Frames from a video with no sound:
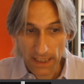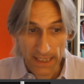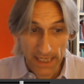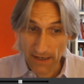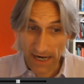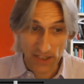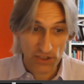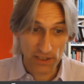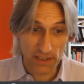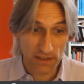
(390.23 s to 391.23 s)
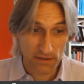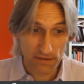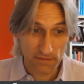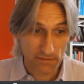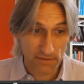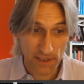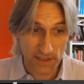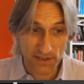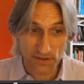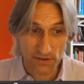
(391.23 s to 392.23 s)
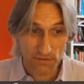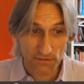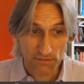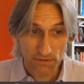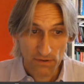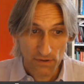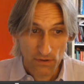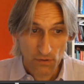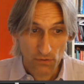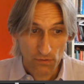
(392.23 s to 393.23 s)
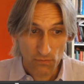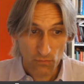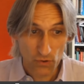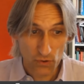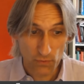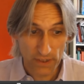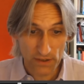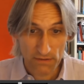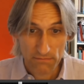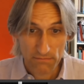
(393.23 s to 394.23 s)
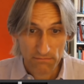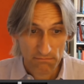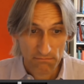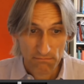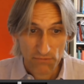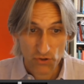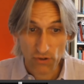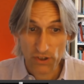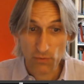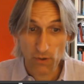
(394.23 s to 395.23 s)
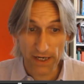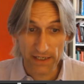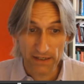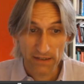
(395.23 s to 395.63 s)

And here, actually, this would win straight away.